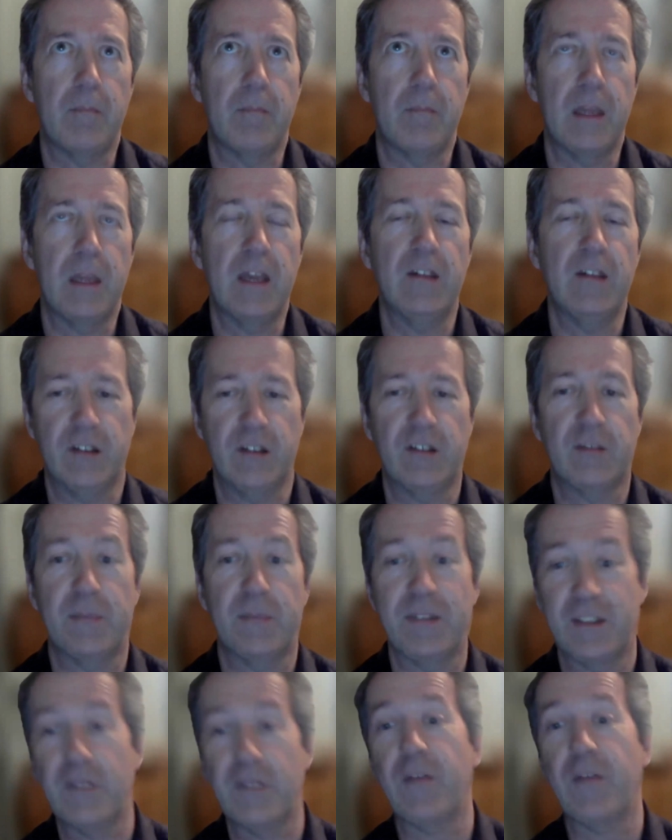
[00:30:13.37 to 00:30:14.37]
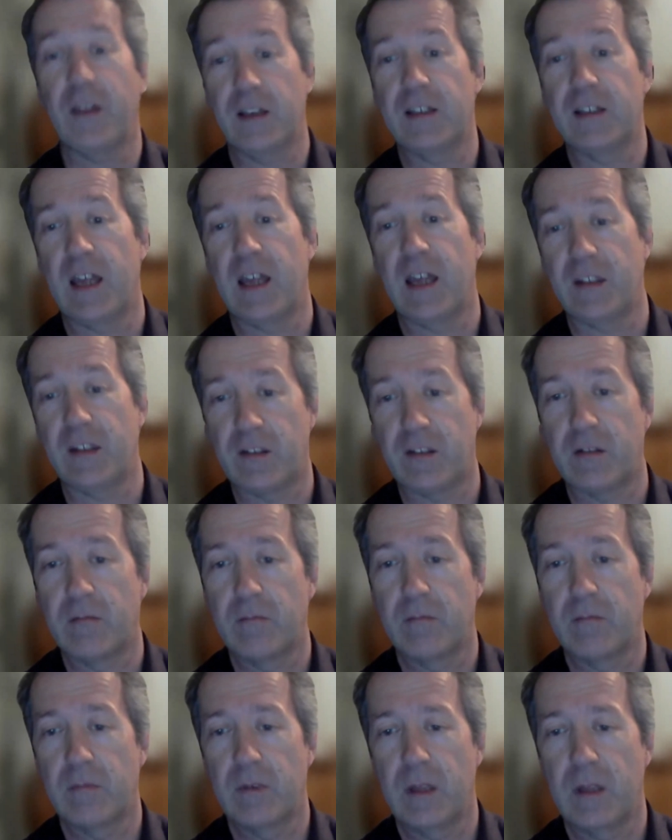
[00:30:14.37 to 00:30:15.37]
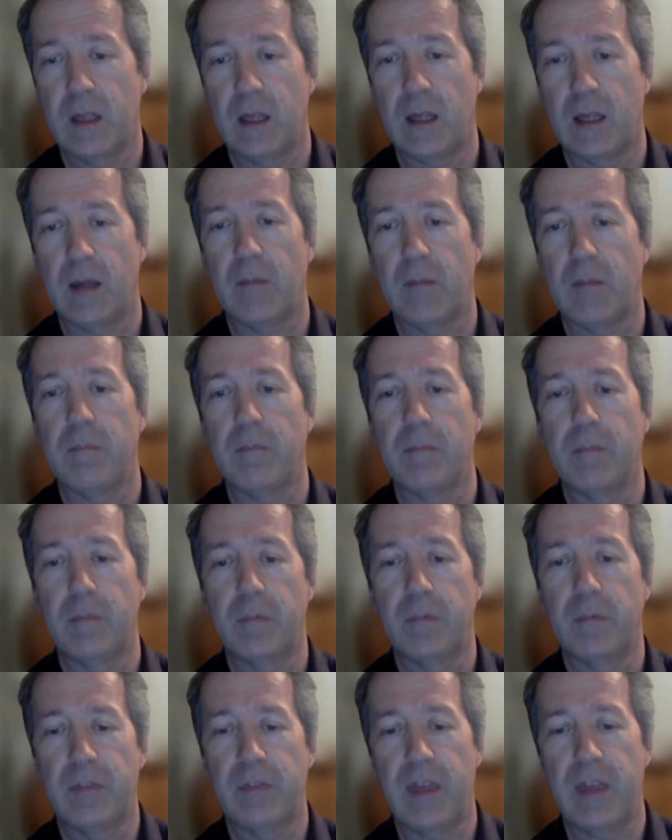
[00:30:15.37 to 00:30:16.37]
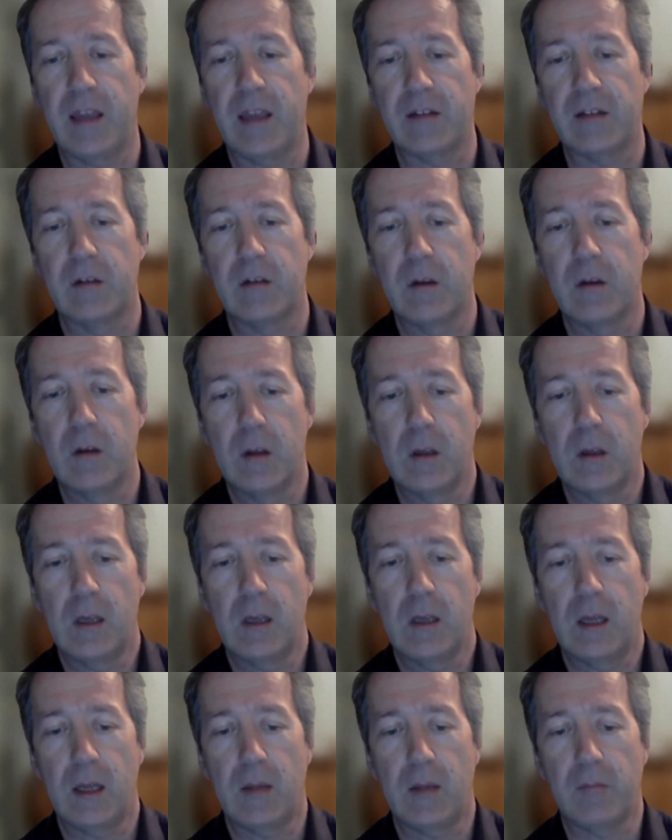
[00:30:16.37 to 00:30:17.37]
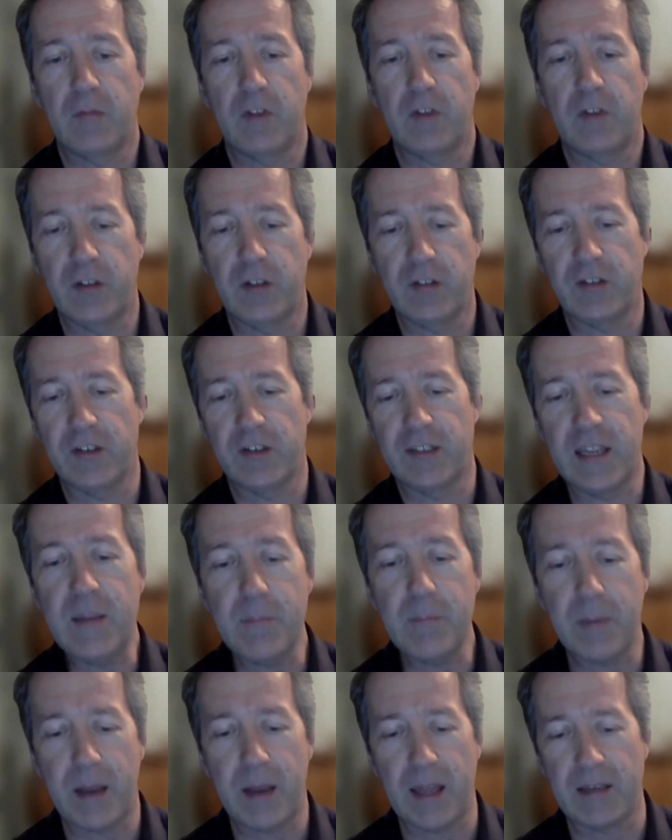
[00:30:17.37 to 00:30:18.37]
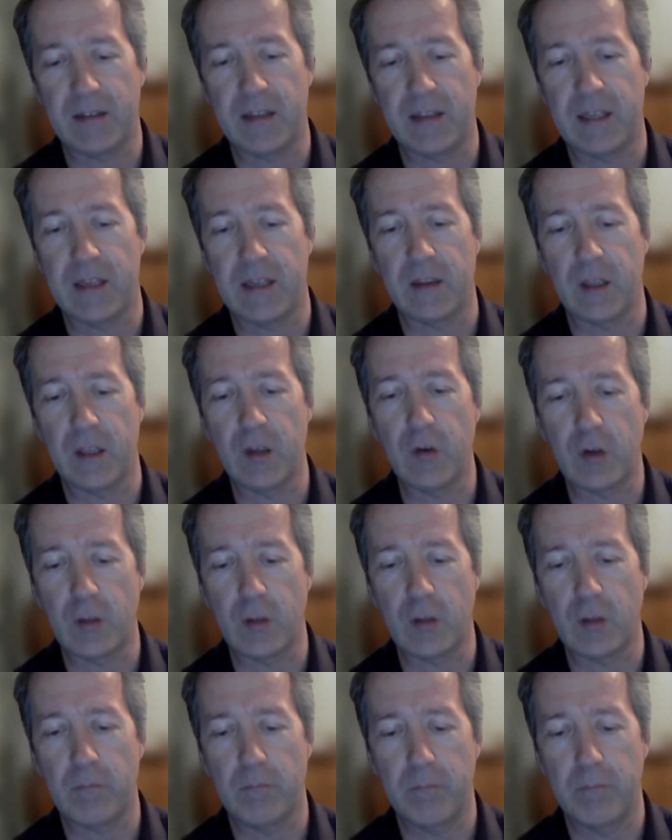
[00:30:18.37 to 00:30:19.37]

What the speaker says: is a specific task so there's a template there that you can